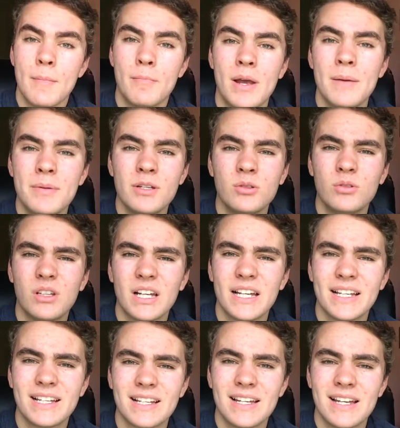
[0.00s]
Maybe you
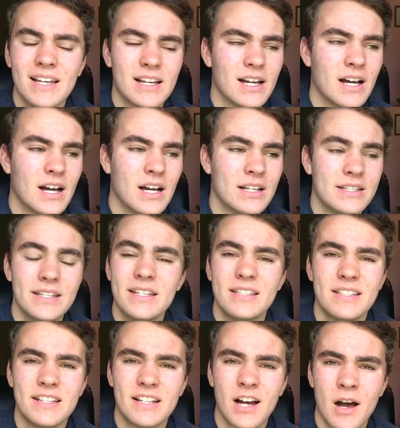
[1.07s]
like
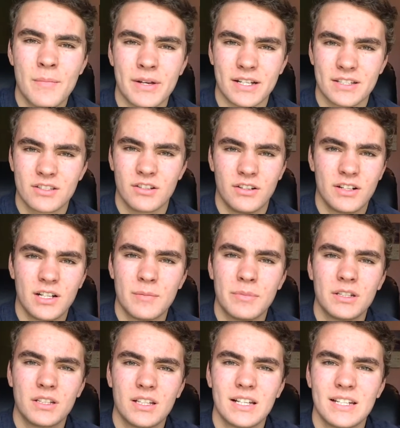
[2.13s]
DC Comics, so you're going to
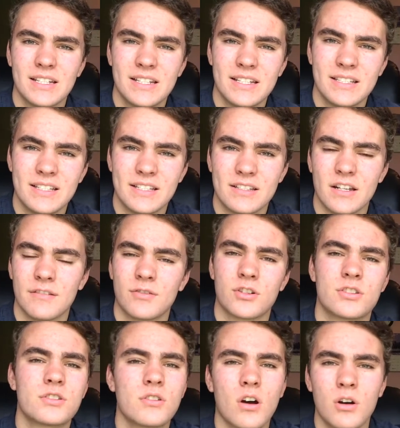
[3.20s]
build a lot of DC stuff, or
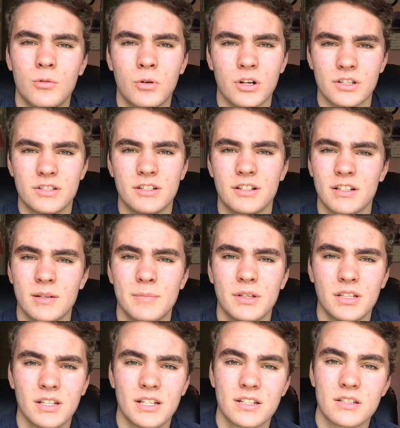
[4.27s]
Star Wars, so you're going to
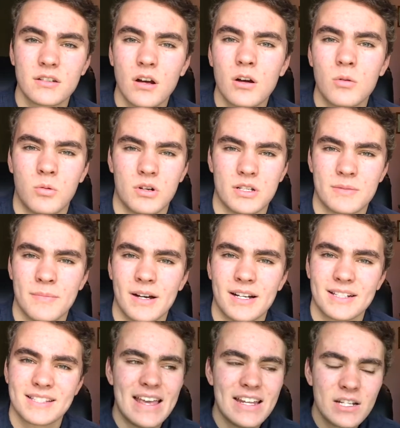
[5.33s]
build a lot of Star Wars
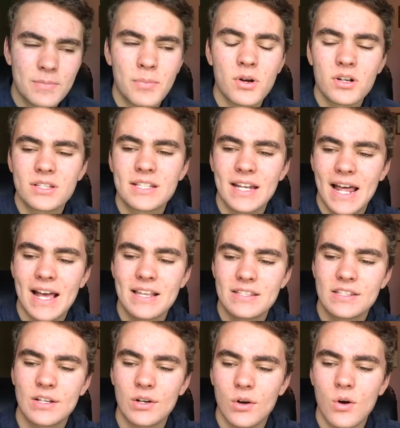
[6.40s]
MOCs. Each person has
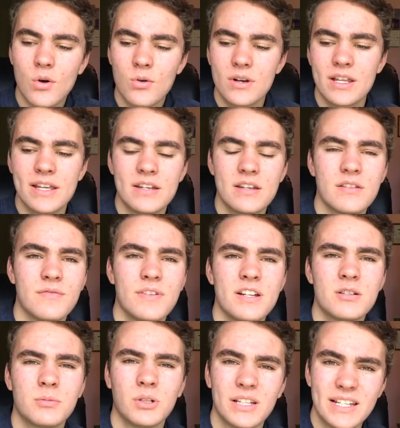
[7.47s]
their own
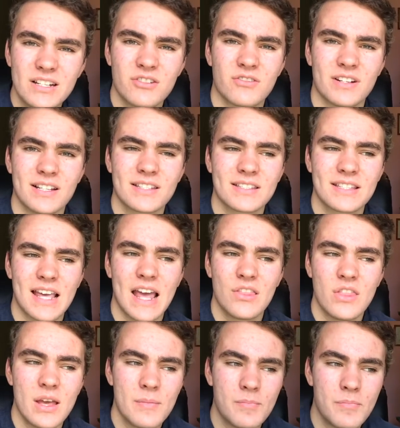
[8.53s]
individual interests, and
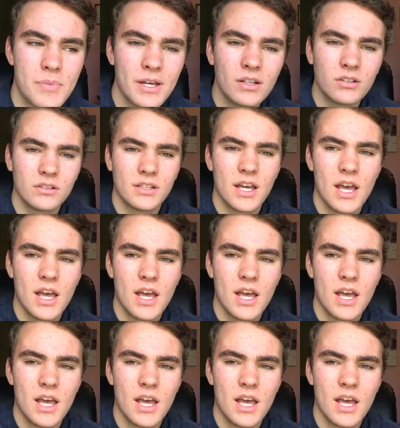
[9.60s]
they build